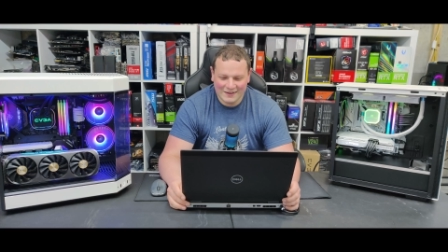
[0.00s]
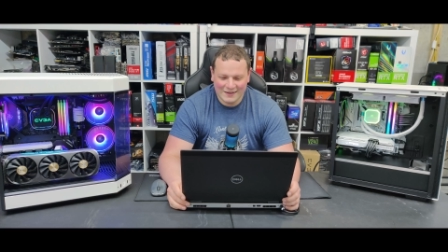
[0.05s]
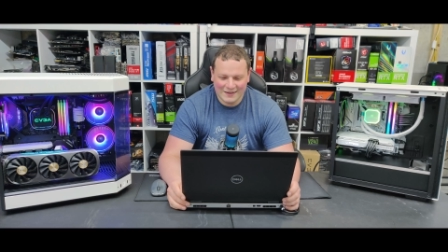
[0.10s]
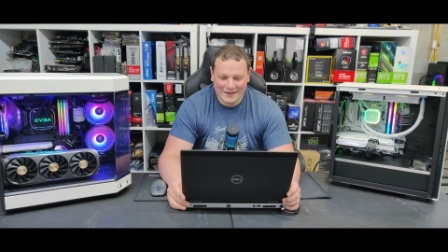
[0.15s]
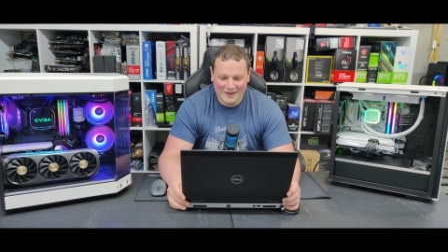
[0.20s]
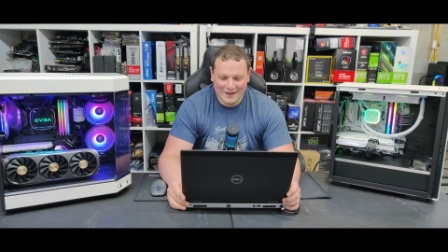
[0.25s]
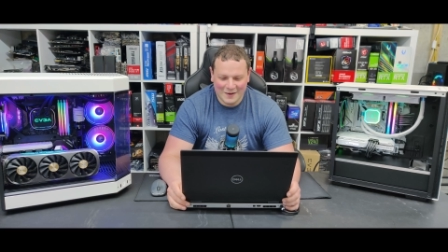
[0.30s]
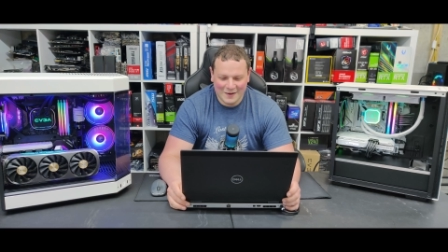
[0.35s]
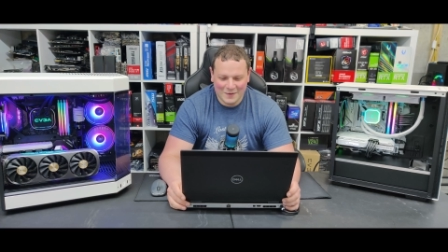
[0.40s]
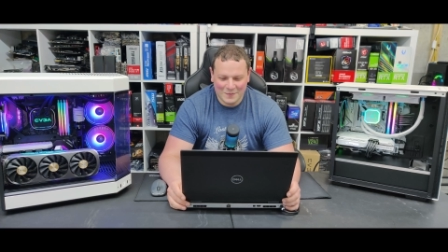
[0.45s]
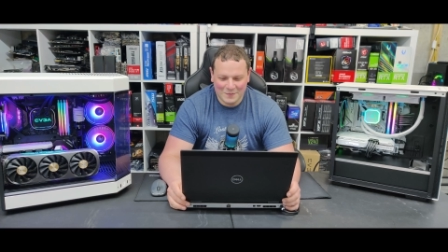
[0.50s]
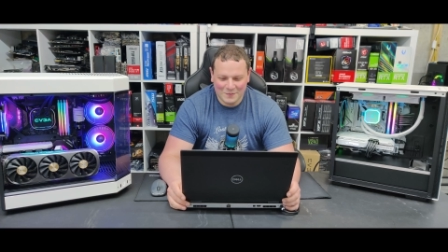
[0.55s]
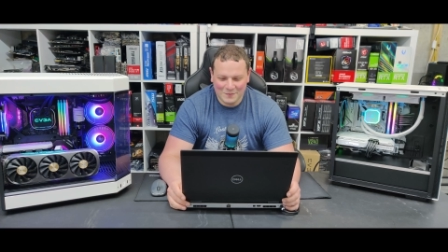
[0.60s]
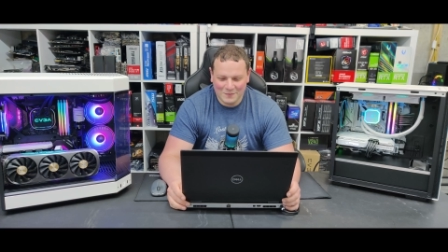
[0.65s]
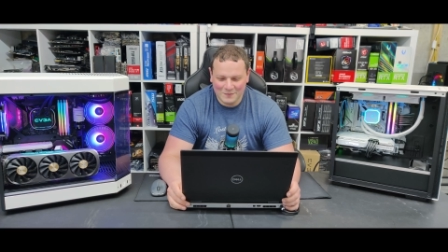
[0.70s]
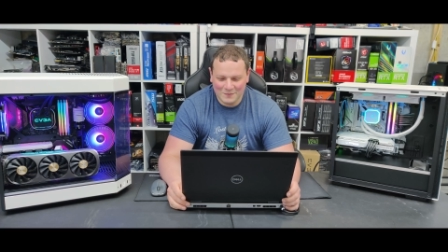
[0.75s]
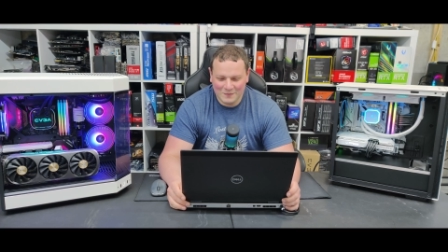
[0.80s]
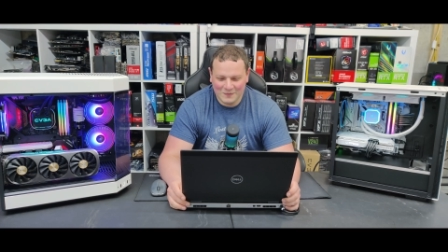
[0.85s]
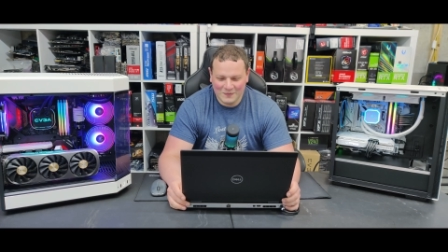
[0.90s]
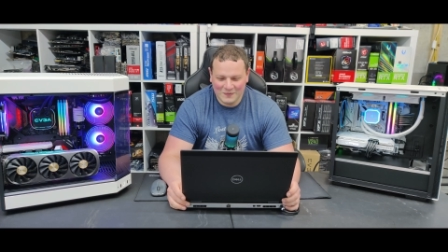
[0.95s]
Um,
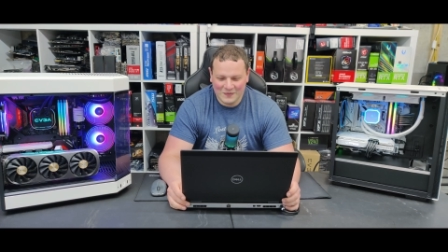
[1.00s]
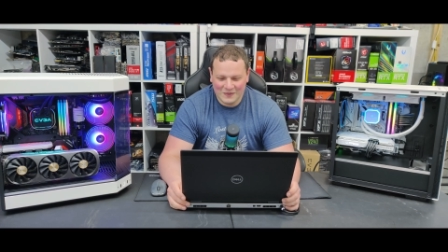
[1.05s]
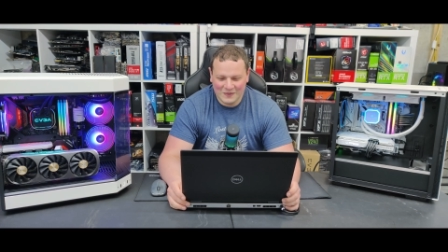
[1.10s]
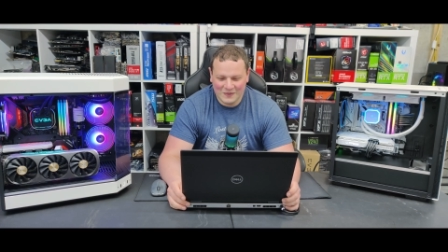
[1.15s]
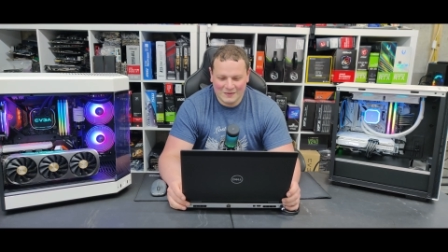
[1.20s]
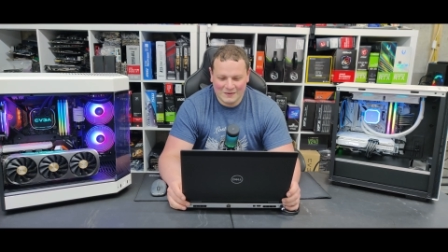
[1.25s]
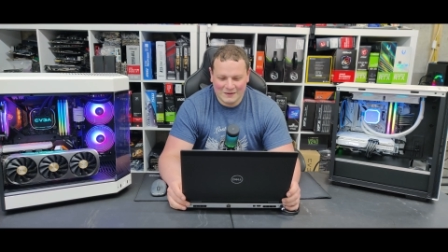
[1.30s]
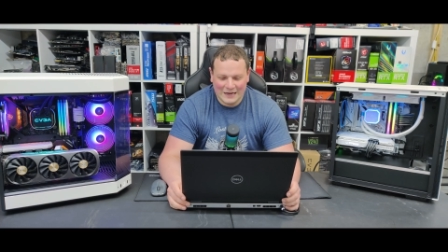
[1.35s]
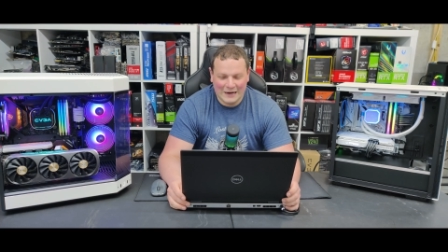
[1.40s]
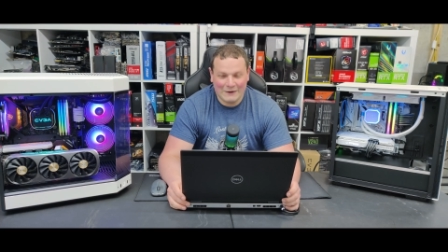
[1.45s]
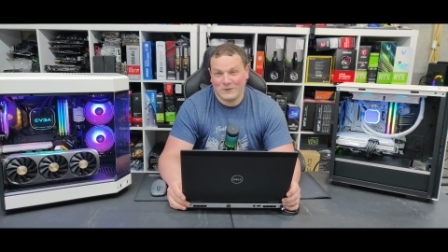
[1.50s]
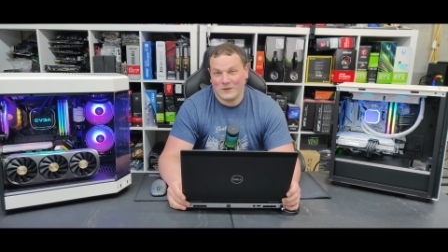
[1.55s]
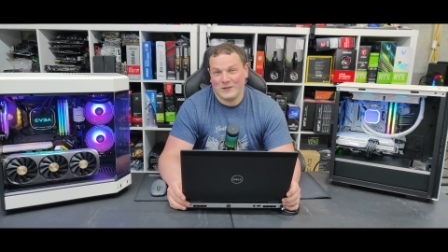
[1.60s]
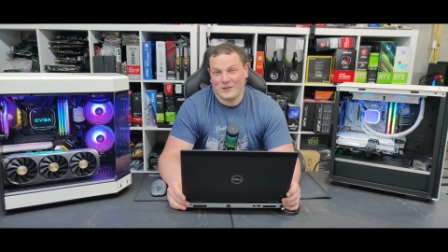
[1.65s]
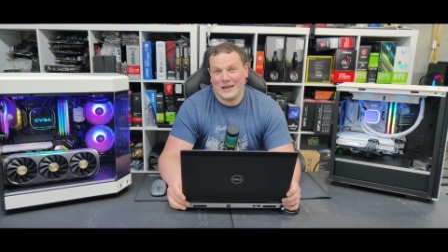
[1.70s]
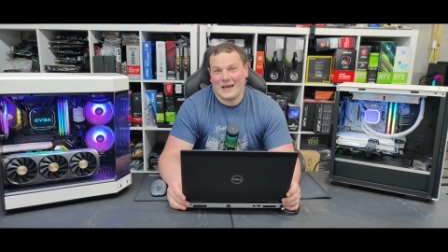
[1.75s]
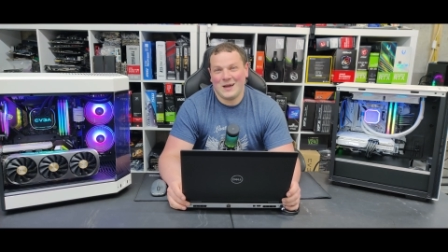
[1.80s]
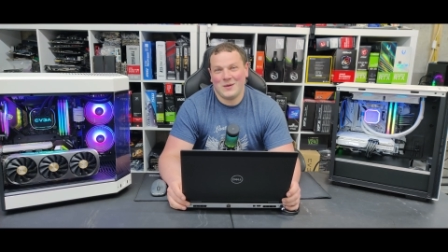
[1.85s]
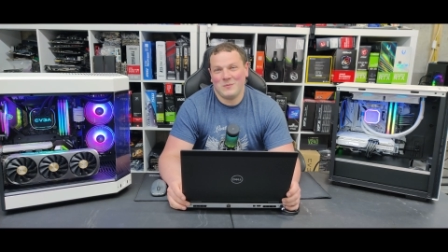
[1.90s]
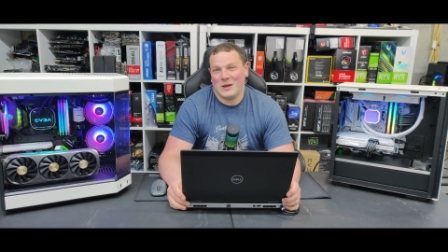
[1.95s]
after
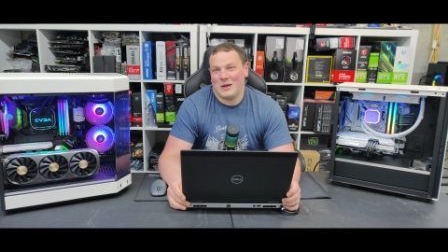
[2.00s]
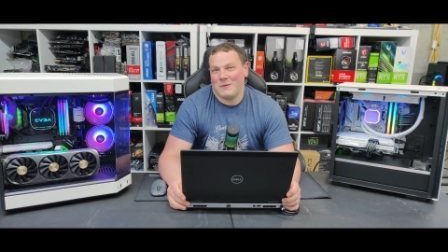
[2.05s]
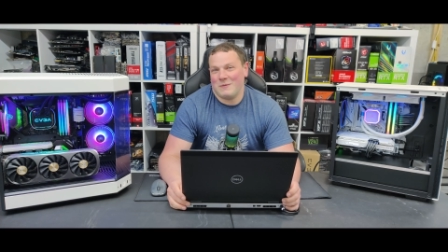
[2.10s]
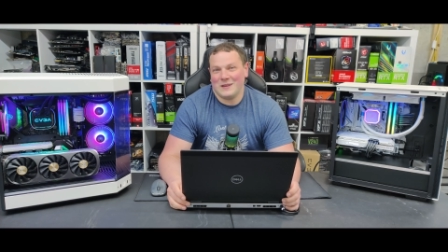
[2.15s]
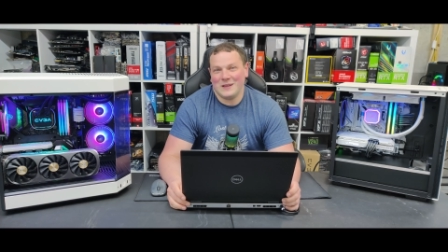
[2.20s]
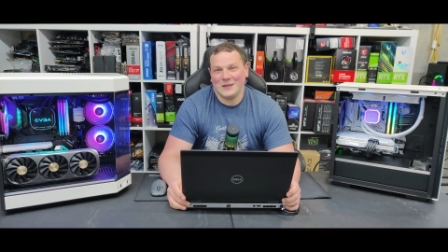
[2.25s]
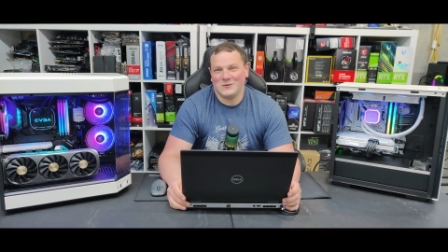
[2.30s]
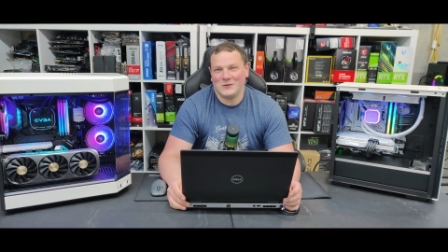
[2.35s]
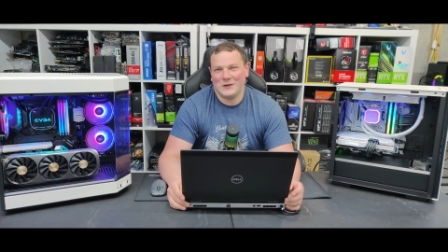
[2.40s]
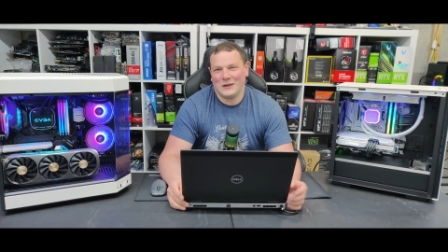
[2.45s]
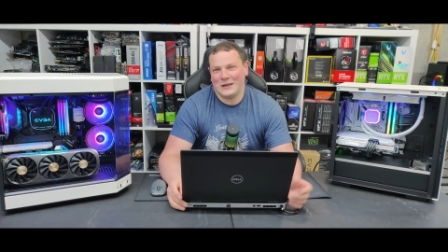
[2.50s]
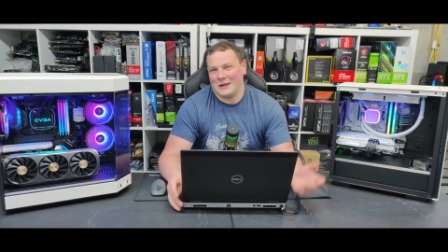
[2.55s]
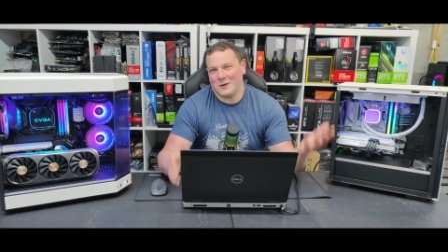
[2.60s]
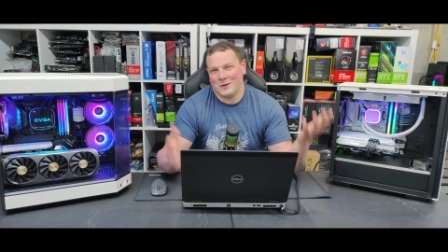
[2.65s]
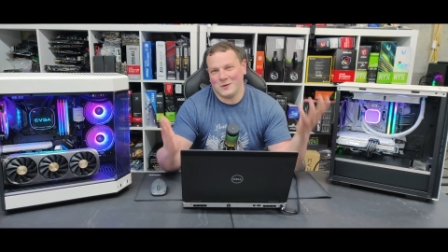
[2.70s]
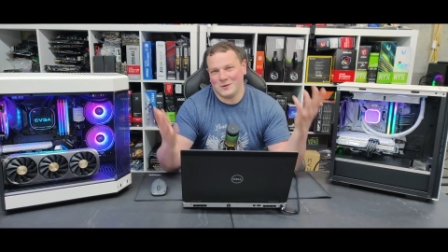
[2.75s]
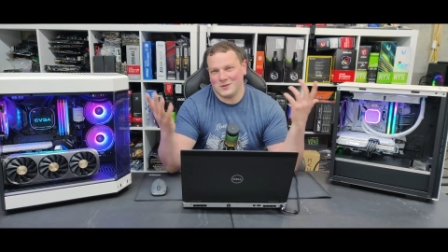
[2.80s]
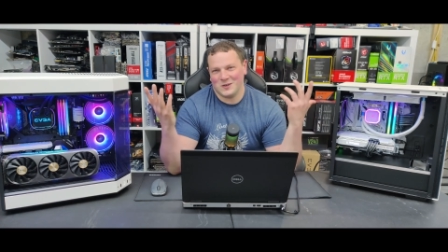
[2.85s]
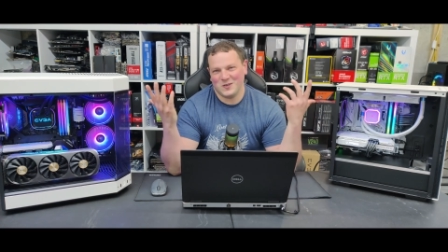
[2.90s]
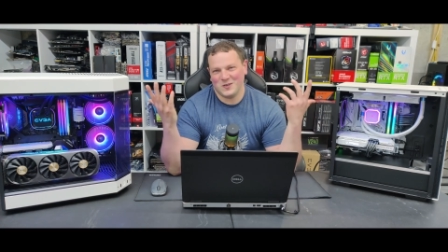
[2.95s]
that, maybe this video
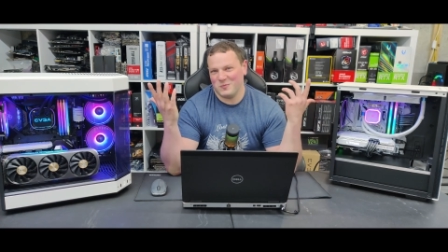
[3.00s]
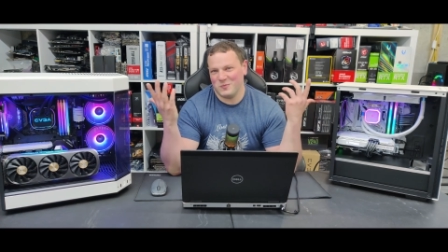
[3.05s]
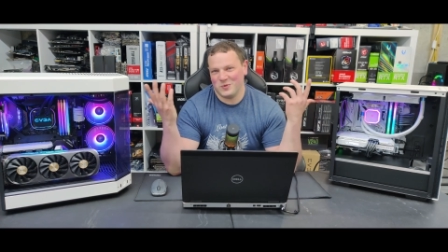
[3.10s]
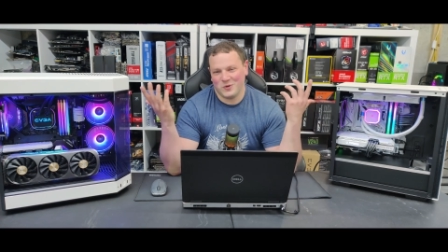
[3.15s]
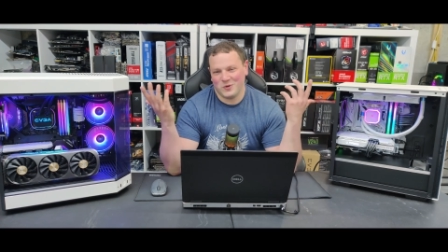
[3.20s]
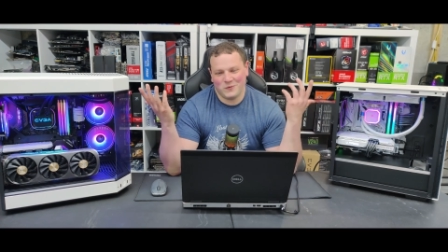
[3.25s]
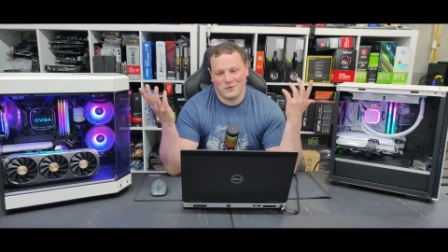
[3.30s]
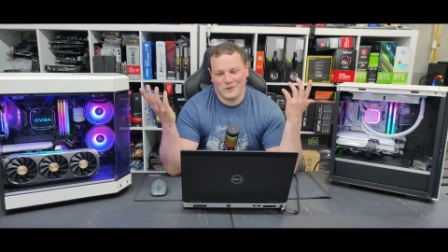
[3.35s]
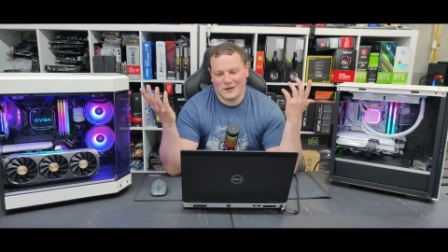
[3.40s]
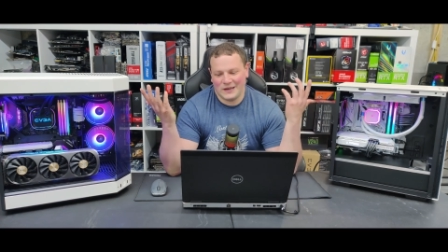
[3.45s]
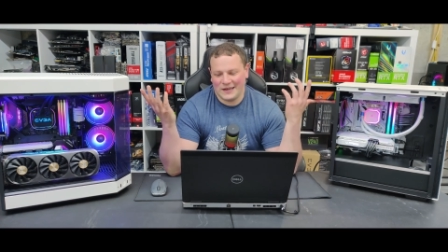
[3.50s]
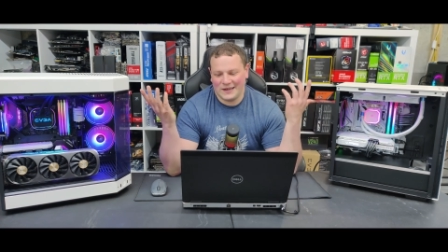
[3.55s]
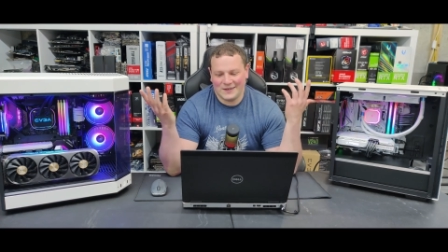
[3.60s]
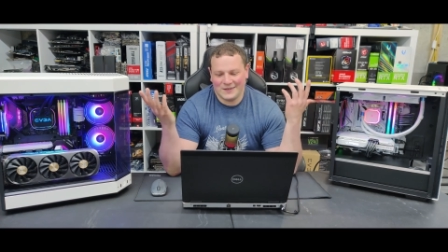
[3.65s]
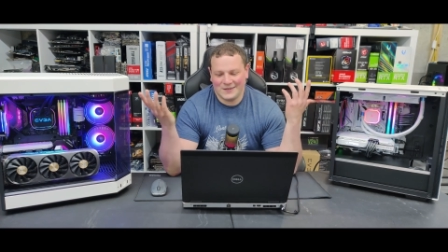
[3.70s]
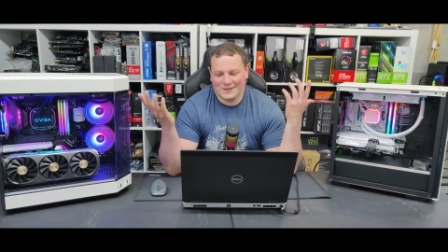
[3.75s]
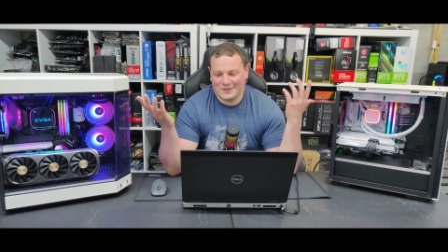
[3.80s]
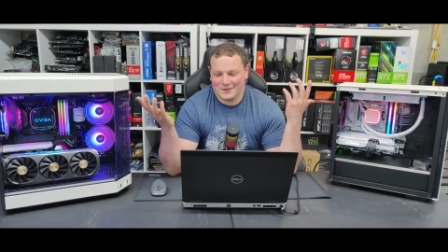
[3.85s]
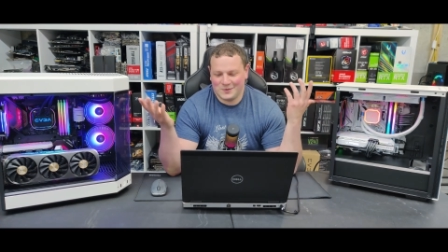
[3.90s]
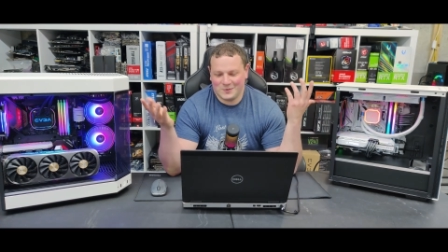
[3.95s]
will serve proof
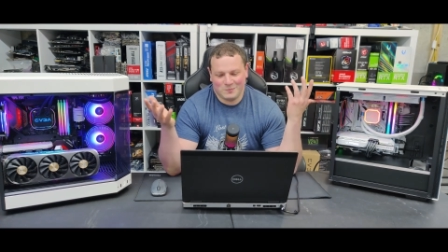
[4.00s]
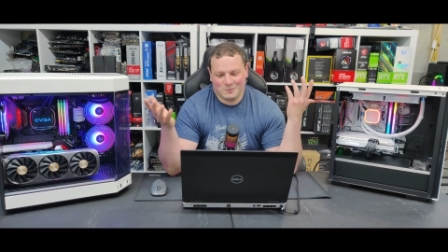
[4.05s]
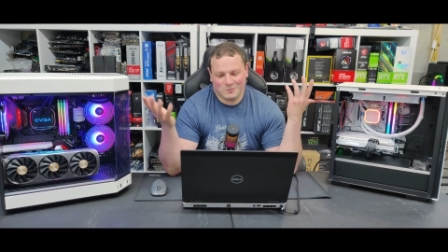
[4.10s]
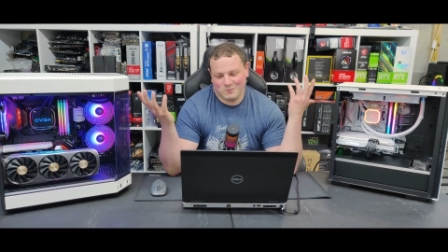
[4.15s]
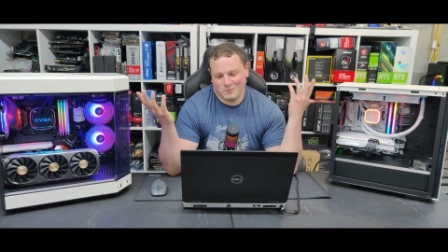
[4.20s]
as